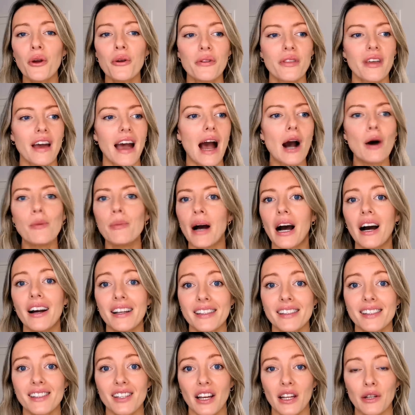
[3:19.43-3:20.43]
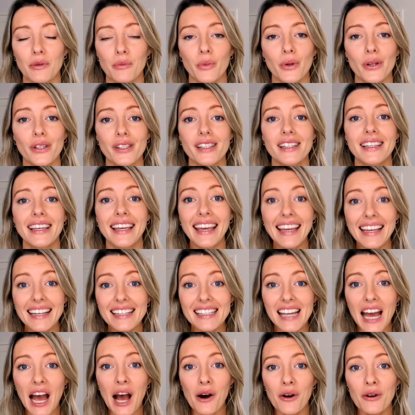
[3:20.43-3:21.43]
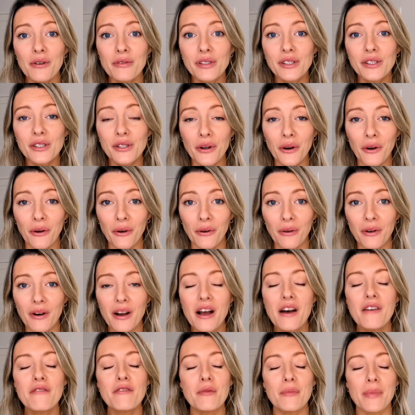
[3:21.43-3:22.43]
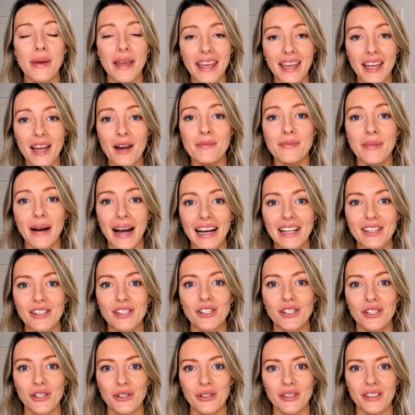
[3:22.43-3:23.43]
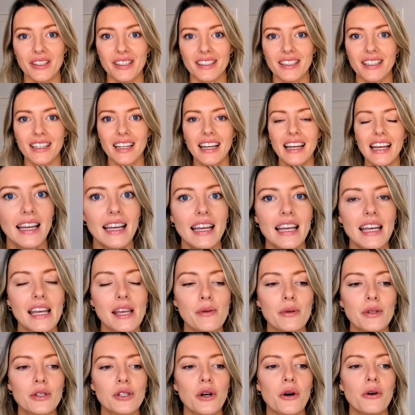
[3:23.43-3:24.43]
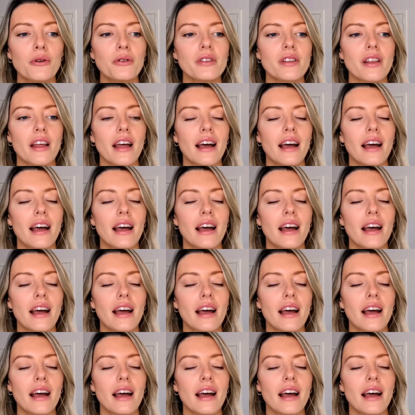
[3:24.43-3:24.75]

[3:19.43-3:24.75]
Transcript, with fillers: know that Albert Einstein was kicked out of school for being a bad student? He was told